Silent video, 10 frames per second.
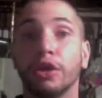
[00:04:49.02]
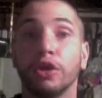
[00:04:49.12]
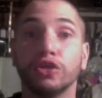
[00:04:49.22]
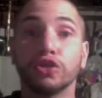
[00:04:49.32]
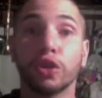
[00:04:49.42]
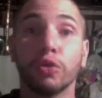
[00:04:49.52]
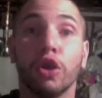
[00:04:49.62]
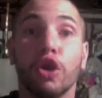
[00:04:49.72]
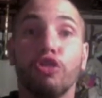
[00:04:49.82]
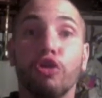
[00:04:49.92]

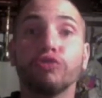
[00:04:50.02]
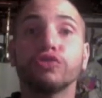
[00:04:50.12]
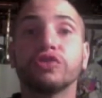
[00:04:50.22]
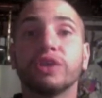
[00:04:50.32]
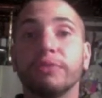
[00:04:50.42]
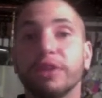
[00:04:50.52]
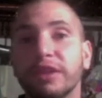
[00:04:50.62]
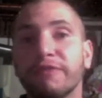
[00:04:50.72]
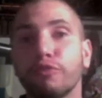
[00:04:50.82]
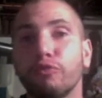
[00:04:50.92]
So those are some of the
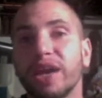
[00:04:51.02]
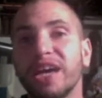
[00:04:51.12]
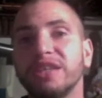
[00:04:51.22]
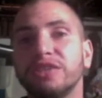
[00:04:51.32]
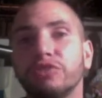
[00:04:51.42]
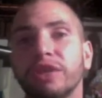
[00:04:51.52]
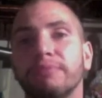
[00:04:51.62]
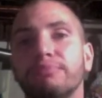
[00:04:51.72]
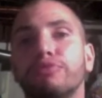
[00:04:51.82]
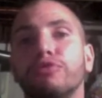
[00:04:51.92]
different ways you can
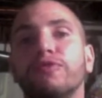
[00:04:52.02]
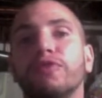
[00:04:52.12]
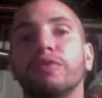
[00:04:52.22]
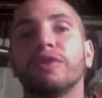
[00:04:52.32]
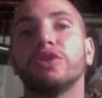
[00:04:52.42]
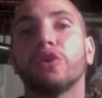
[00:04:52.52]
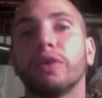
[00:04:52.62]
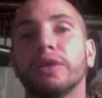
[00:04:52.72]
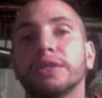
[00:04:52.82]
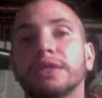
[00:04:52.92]
improve your
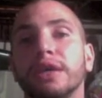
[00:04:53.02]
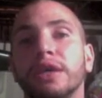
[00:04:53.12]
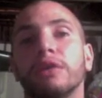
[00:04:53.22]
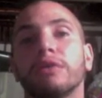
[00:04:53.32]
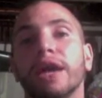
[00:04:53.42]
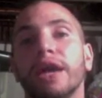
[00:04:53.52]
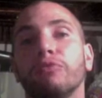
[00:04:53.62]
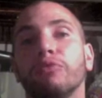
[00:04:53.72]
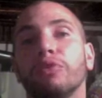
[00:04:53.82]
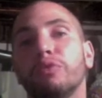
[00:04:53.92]
endurance. Okay,
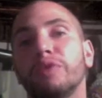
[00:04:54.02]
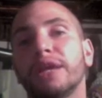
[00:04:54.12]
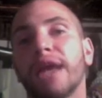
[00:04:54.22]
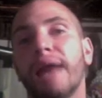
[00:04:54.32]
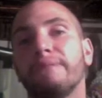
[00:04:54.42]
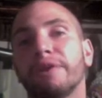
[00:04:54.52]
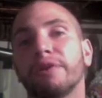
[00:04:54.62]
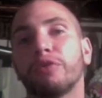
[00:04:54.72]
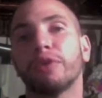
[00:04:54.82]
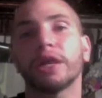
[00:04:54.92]
we'll recap
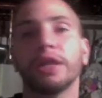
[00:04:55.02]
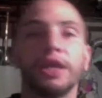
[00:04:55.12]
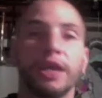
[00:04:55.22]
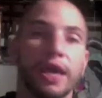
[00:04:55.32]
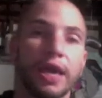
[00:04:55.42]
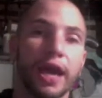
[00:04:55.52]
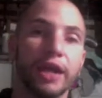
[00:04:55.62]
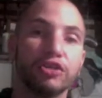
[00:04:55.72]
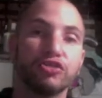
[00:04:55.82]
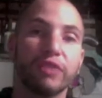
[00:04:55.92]
very quickly.
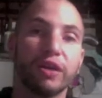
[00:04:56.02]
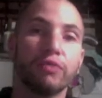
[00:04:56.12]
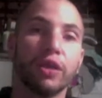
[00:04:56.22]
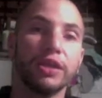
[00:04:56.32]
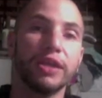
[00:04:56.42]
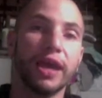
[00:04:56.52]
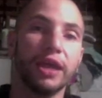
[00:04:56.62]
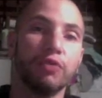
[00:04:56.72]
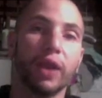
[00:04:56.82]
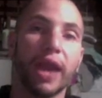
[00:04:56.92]
In your trail running day,
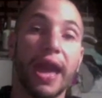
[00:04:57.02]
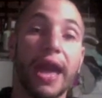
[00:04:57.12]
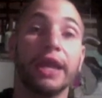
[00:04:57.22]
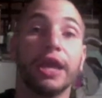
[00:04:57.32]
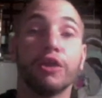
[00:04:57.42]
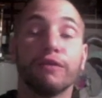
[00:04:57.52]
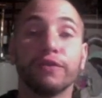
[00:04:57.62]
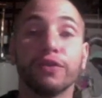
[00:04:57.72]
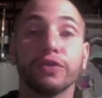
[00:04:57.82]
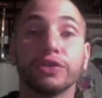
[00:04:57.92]
you want to add
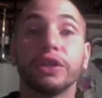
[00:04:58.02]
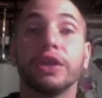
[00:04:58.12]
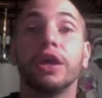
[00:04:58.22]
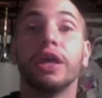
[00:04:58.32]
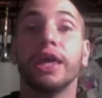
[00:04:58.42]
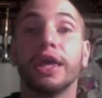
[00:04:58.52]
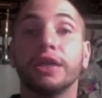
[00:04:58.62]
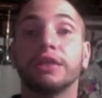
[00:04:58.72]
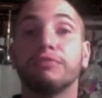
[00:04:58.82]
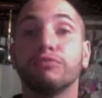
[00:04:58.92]
intervals
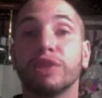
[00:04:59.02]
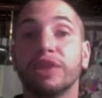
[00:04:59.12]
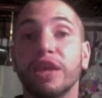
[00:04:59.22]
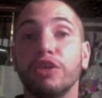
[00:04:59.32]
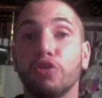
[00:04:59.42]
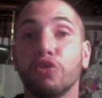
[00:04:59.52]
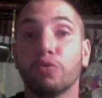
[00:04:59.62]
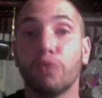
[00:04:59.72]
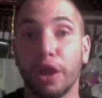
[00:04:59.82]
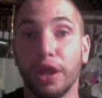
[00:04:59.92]
within your
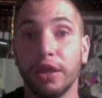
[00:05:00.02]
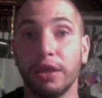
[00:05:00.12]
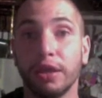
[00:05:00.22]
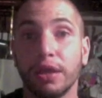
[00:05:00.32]
running.